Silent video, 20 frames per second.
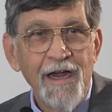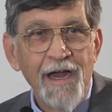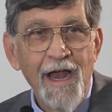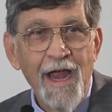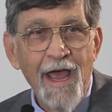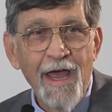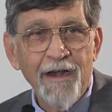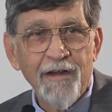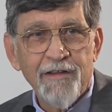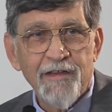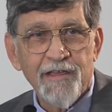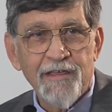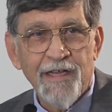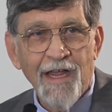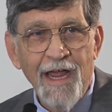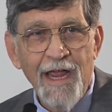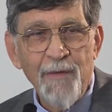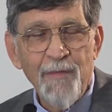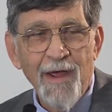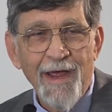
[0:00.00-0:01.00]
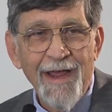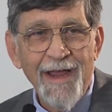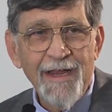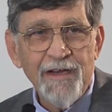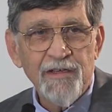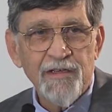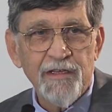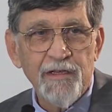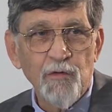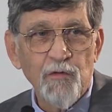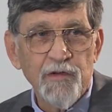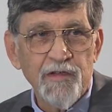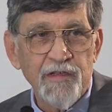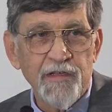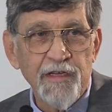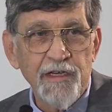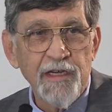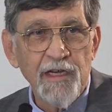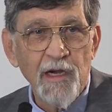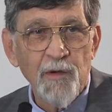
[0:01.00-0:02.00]
And at the time, I actually was
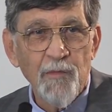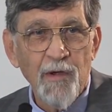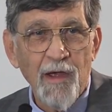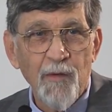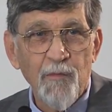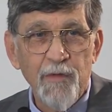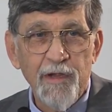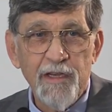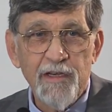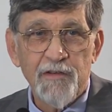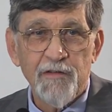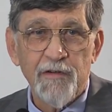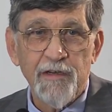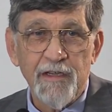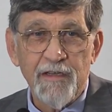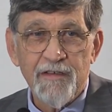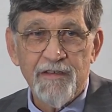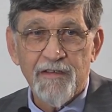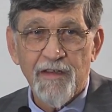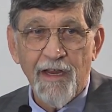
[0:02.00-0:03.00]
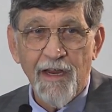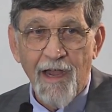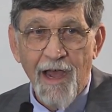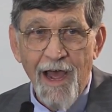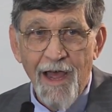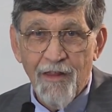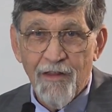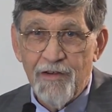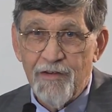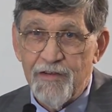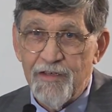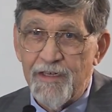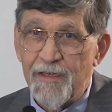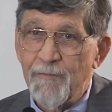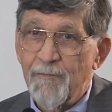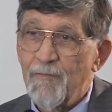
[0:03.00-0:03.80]
thinking about majoring in psychology.